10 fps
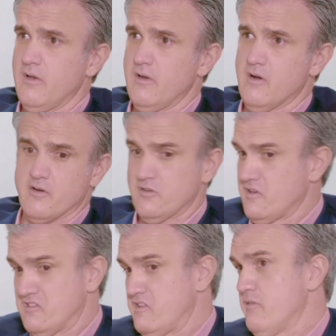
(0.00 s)
You know, you
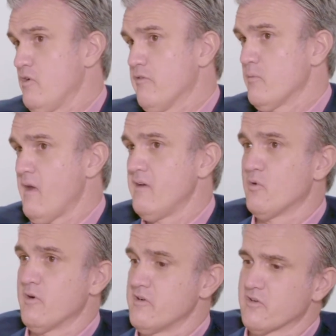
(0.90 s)
can see if you overpaid
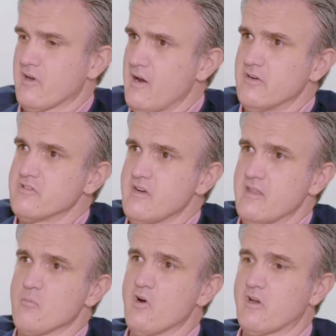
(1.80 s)
for it, you'll kind of
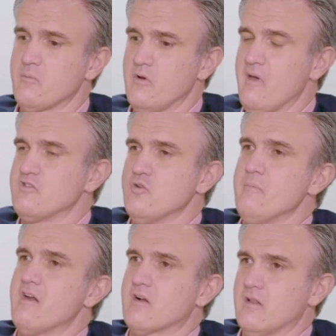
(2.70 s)
understand the market, but it makes you a
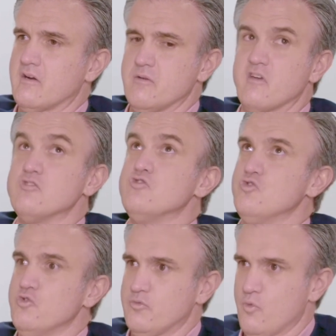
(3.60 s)
better collector, makes you
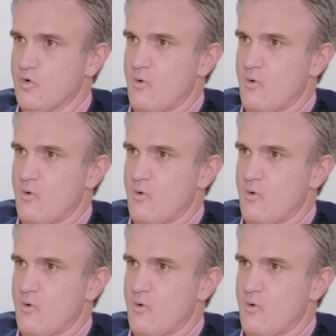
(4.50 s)
choose more